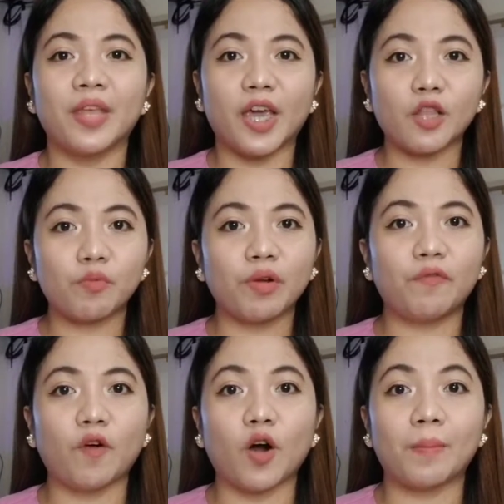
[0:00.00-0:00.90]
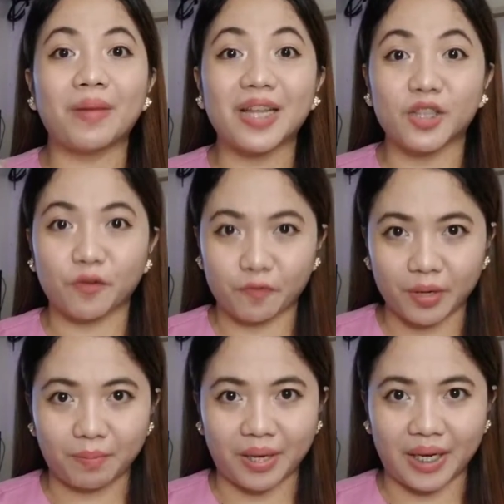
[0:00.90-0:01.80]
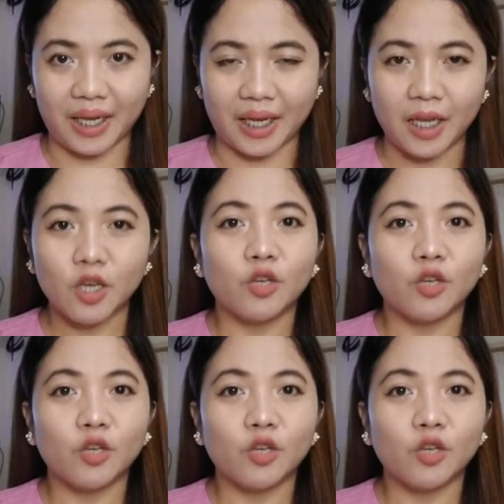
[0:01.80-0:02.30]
it will form a different meaning.